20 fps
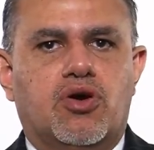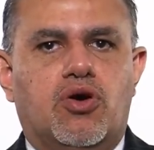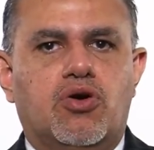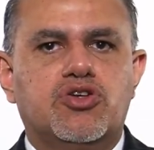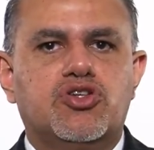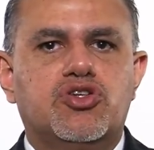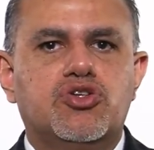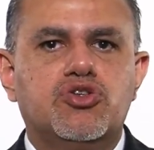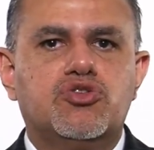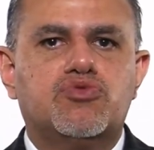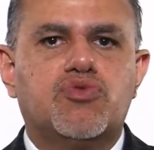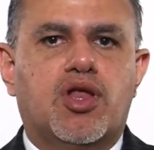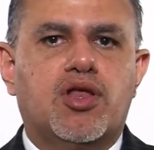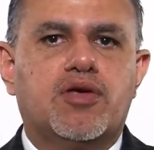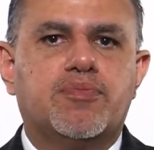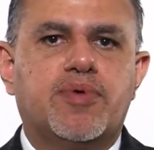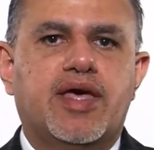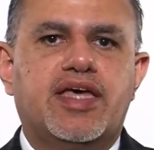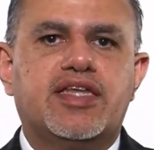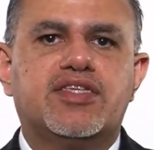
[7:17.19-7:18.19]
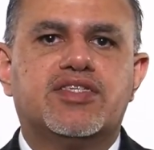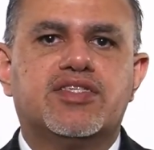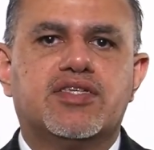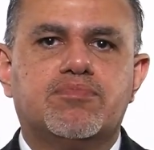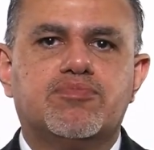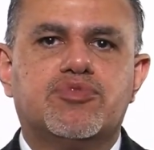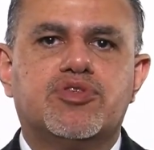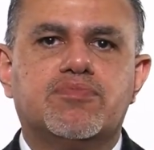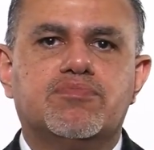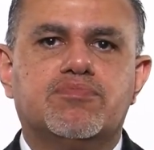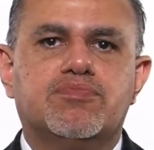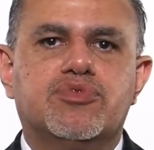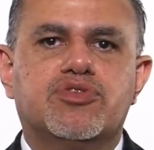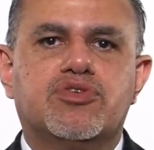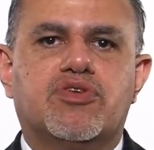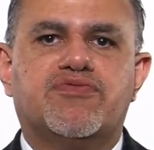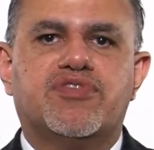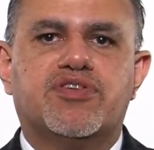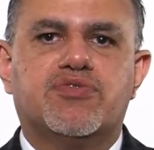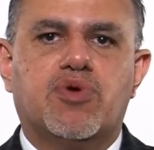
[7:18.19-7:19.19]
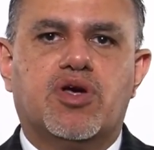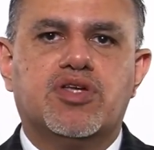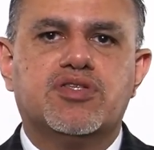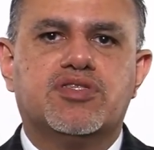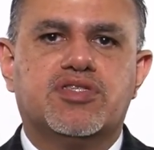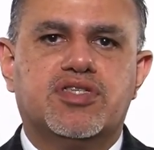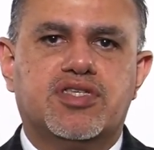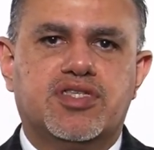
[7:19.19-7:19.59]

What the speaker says: or you develop any symptoms of advanced